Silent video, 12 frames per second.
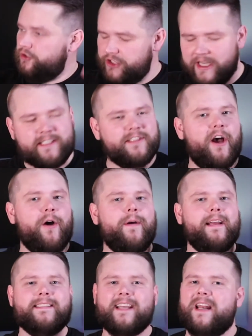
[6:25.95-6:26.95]
Just know
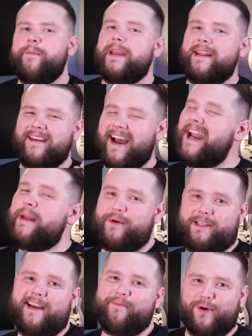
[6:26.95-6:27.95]
it's going to be
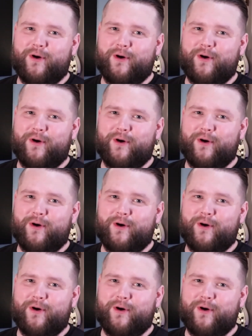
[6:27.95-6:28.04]
90%